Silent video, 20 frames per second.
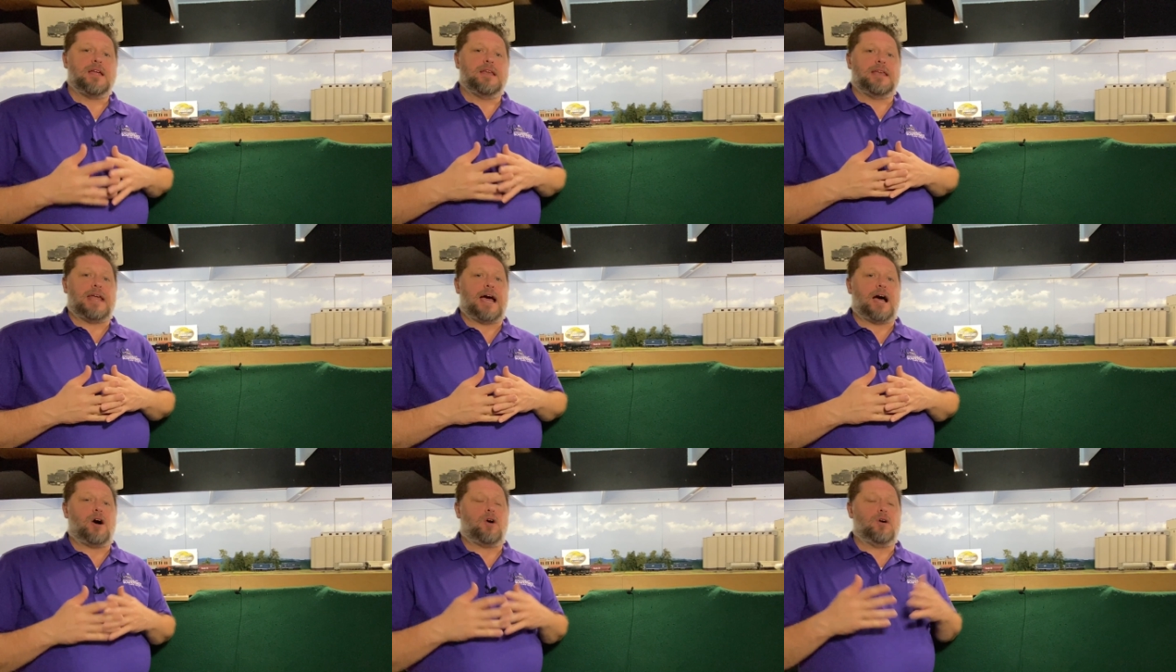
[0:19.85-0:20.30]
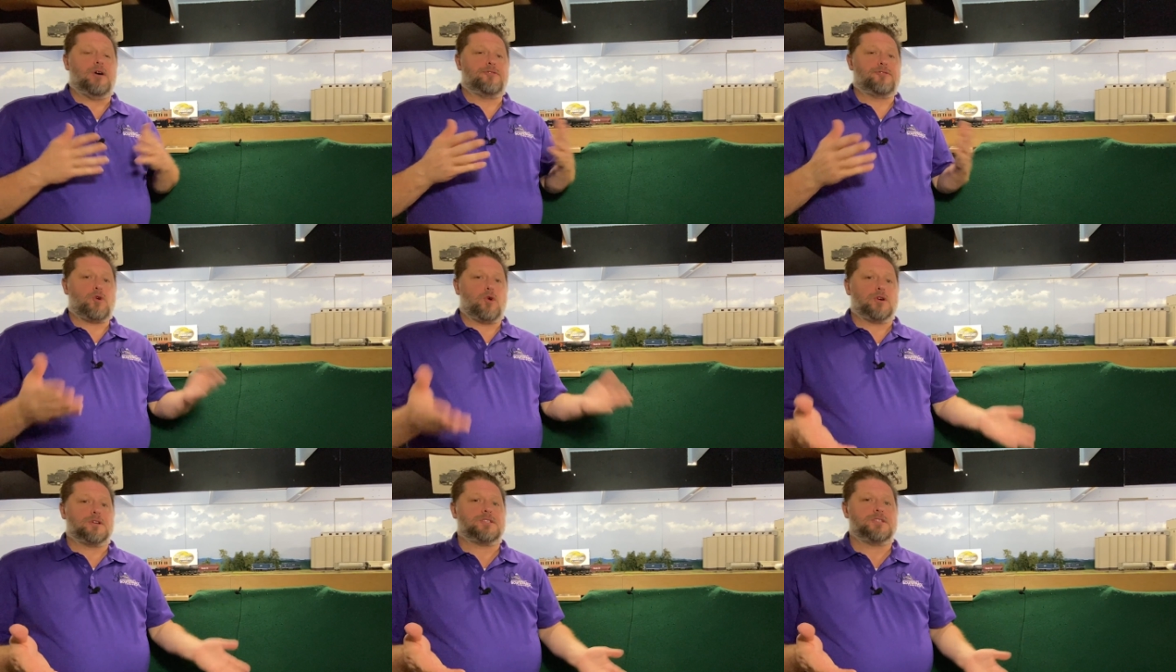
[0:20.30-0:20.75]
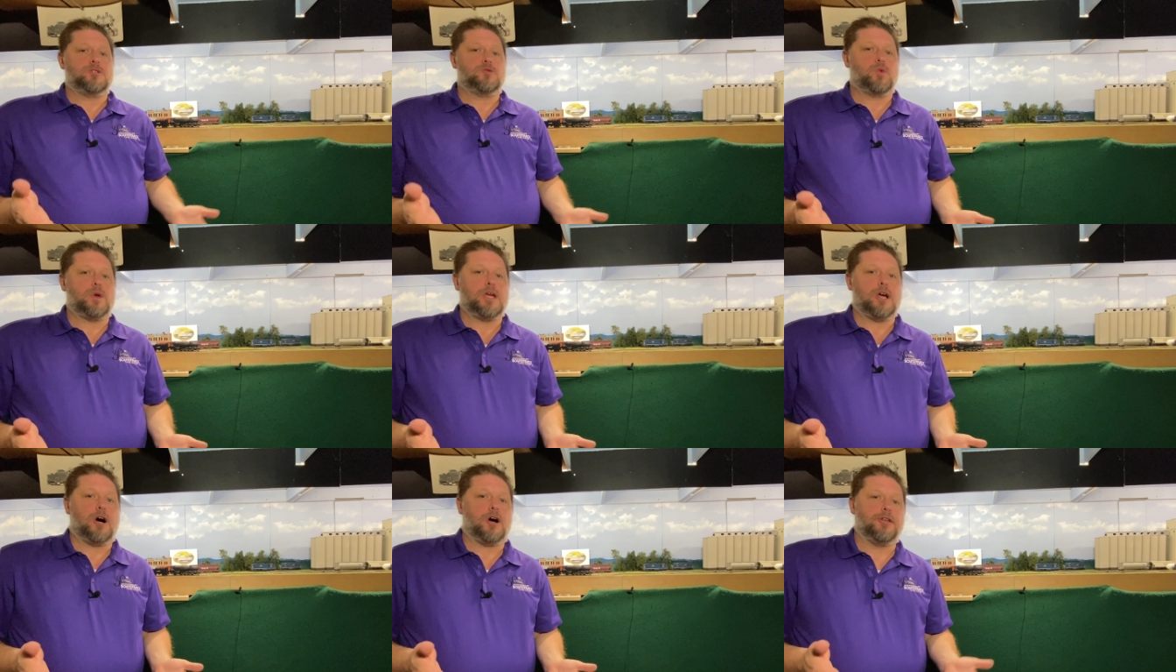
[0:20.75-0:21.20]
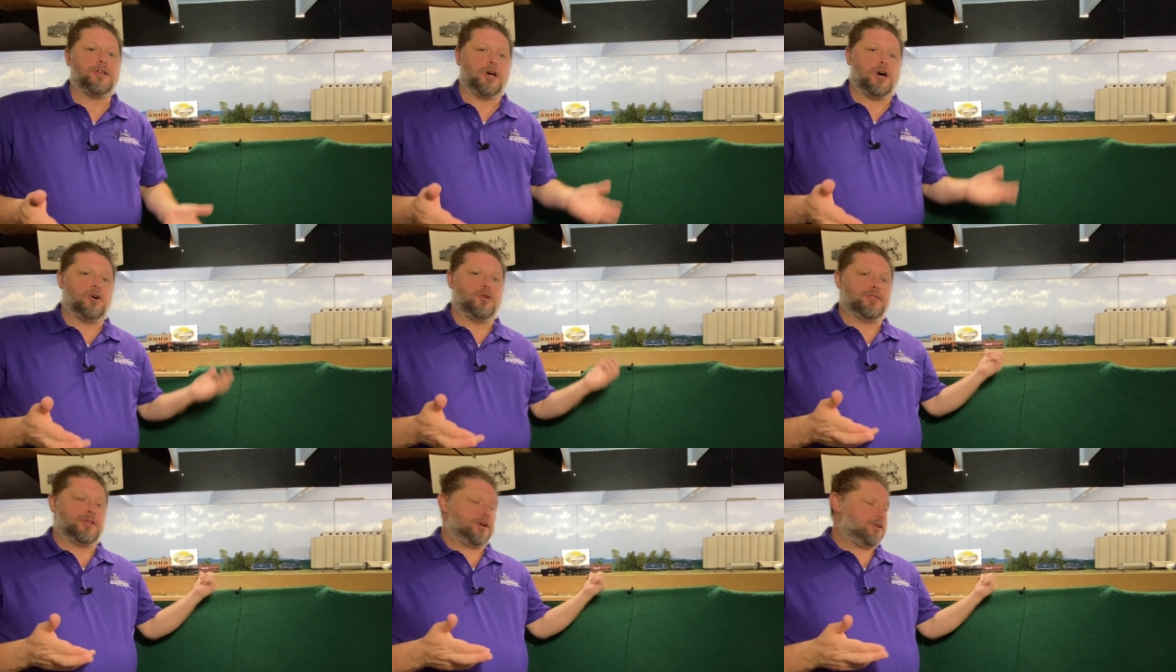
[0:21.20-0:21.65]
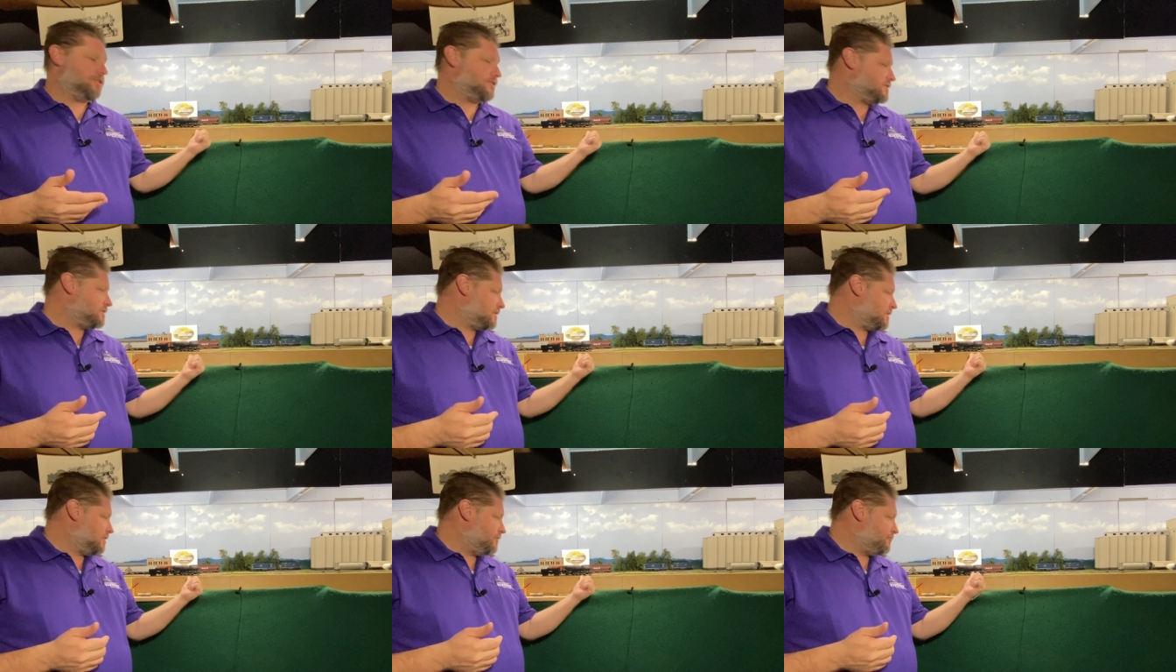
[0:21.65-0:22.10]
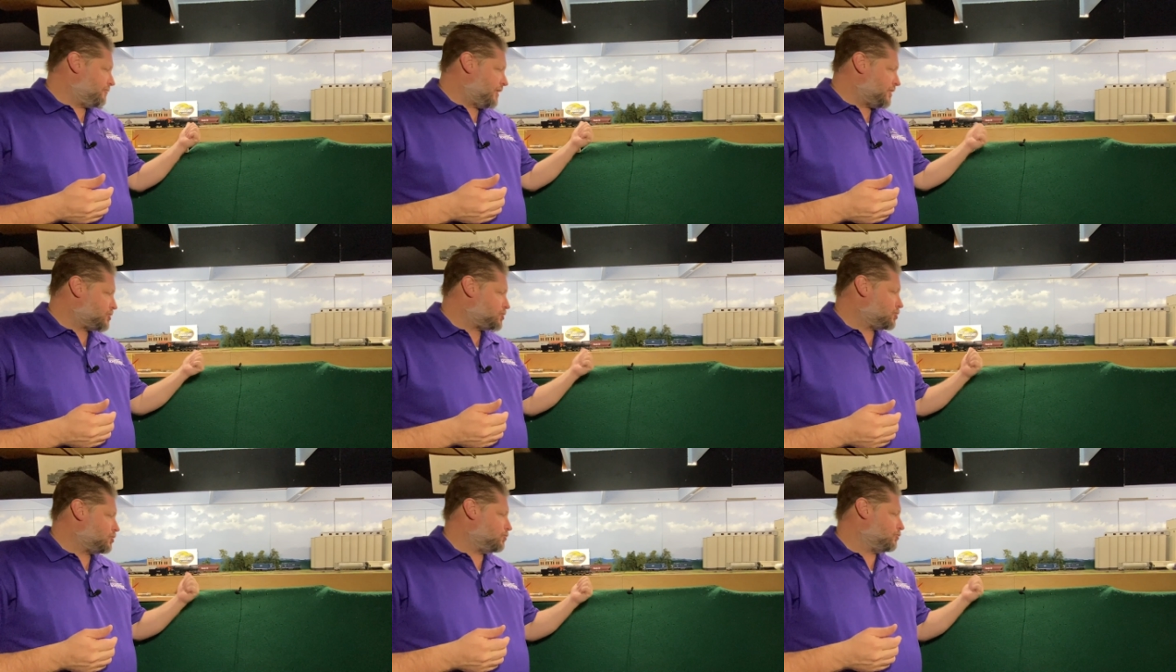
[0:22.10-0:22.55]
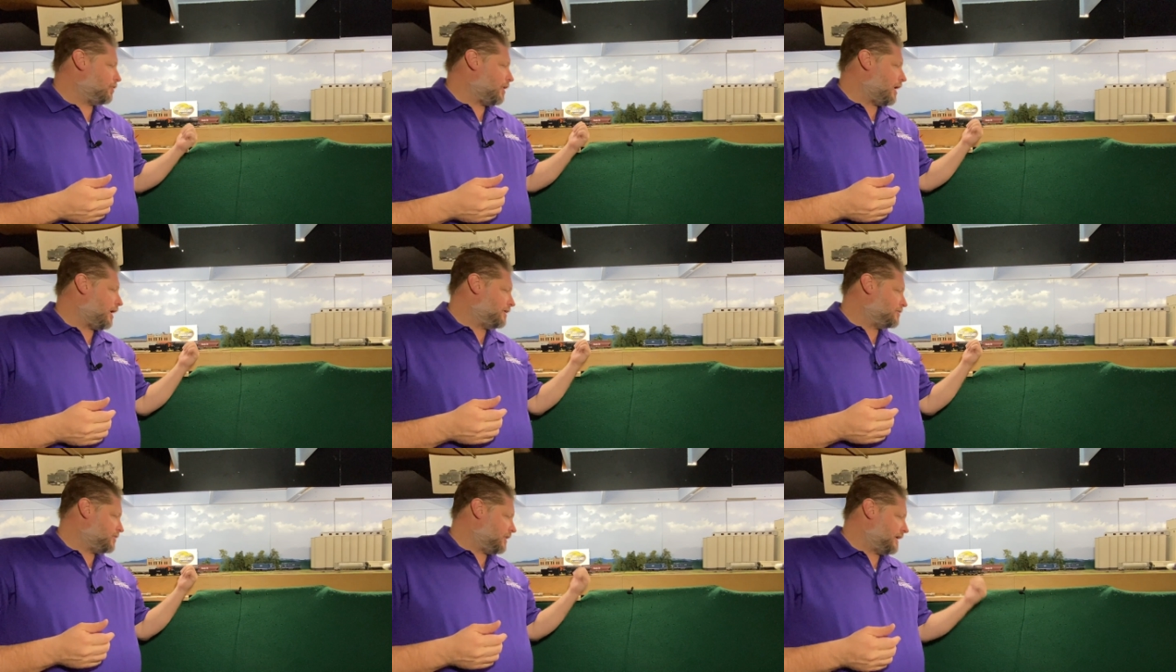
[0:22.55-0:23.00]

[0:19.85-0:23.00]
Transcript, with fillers: Now, of course, as we all know, there is the conventional rod,